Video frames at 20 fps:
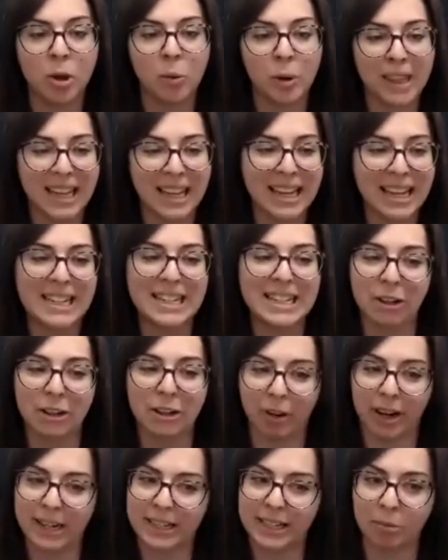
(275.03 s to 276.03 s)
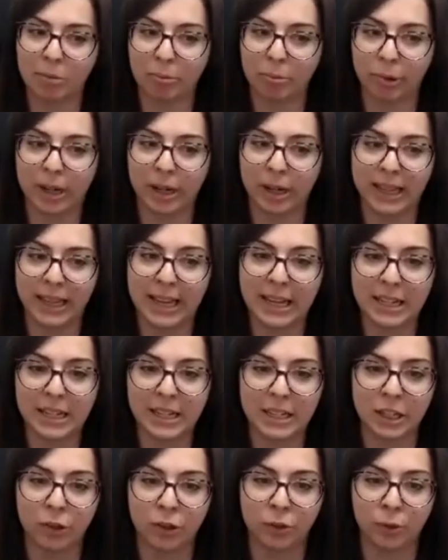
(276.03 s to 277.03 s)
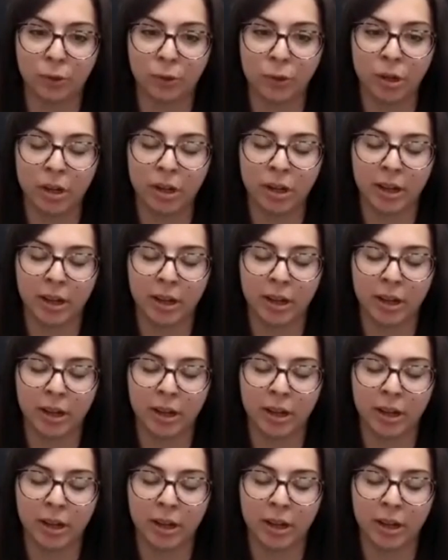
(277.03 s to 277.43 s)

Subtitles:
with integrating Breathe into